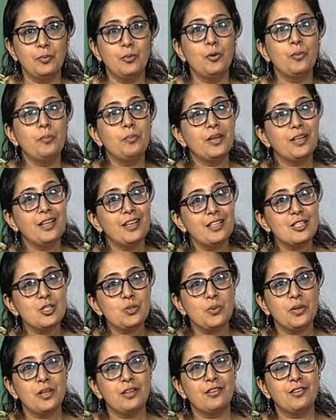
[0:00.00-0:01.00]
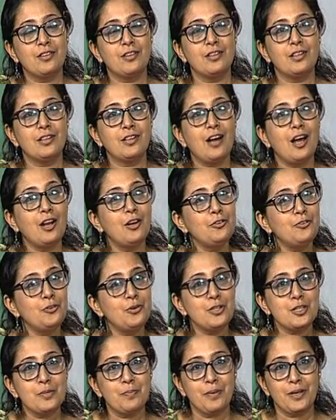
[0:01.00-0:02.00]
the poem begins with uh, the
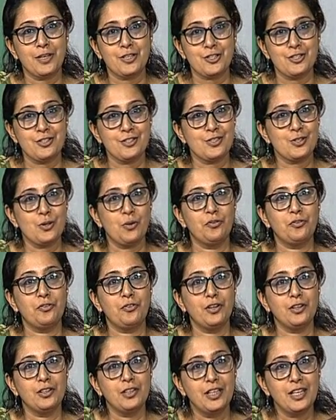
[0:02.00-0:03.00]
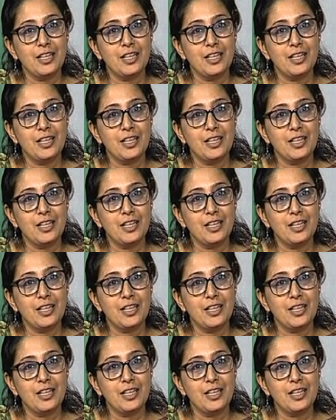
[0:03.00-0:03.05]
colorful depictions of uh,